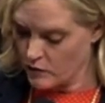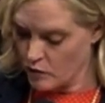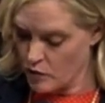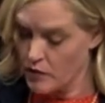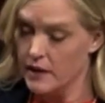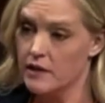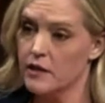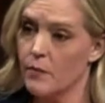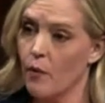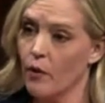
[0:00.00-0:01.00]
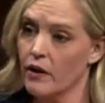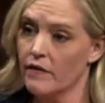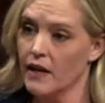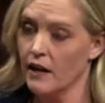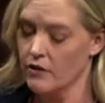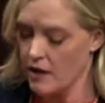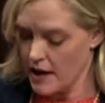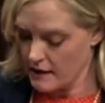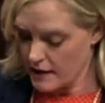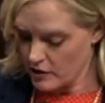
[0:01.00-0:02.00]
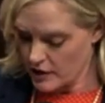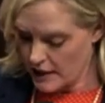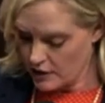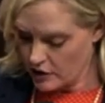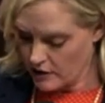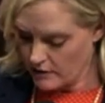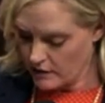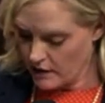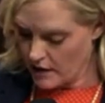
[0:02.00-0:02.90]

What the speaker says: rule and in support of the underlying legislation.